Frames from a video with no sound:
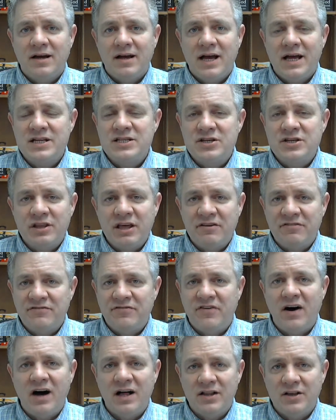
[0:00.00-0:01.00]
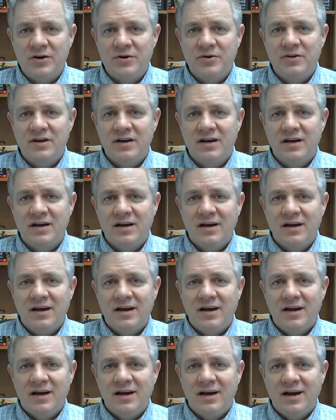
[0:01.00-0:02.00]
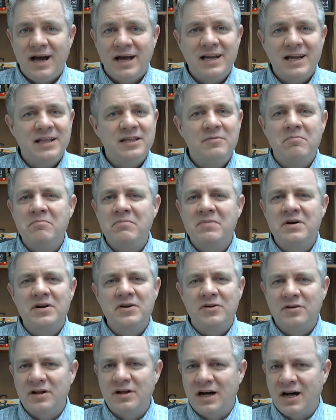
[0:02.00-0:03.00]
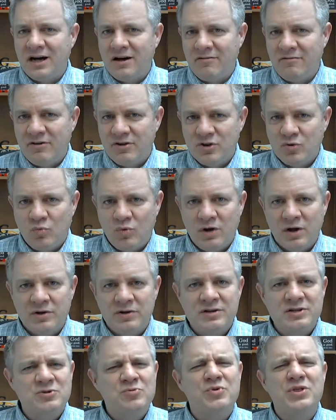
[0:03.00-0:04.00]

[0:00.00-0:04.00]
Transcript: And so they followed. And in the middle of the wilderness,